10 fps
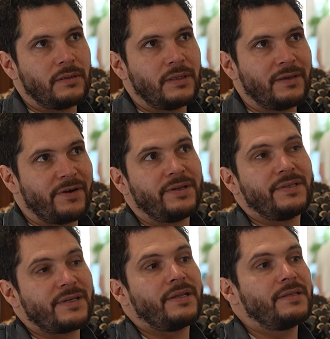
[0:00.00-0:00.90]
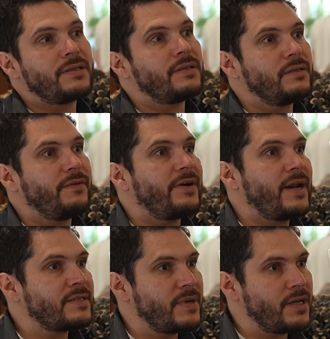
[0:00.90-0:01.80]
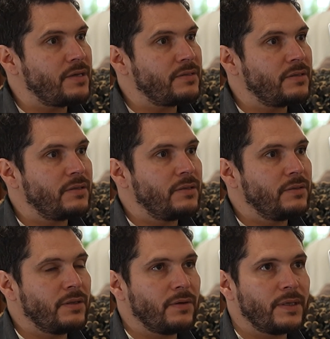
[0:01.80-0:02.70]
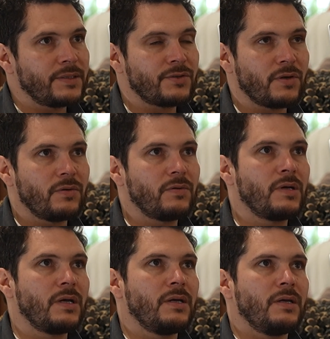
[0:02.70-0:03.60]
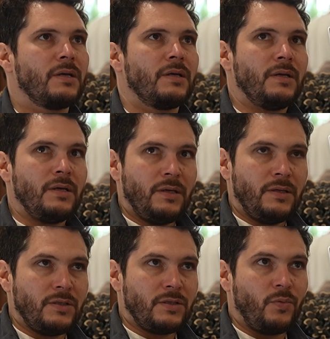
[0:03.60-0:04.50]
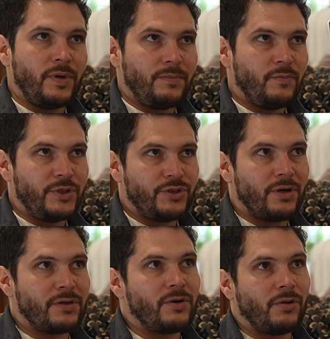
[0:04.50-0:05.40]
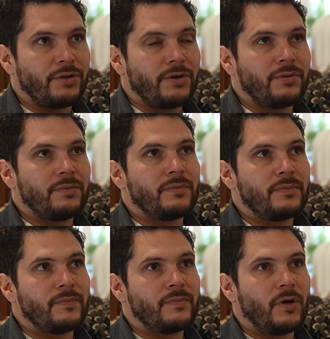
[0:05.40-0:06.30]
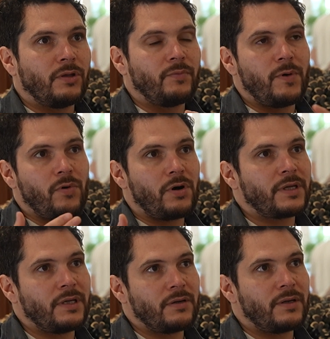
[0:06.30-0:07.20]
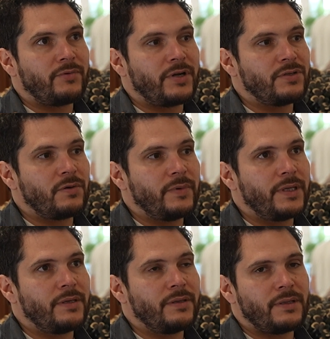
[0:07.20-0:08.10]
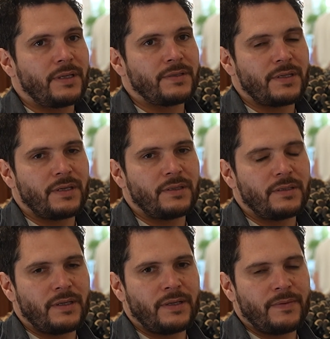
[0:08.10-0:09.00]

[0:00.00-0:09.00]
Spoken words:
very design intent to the very last minute, and so we don't, although we work in collaboration with, let's say,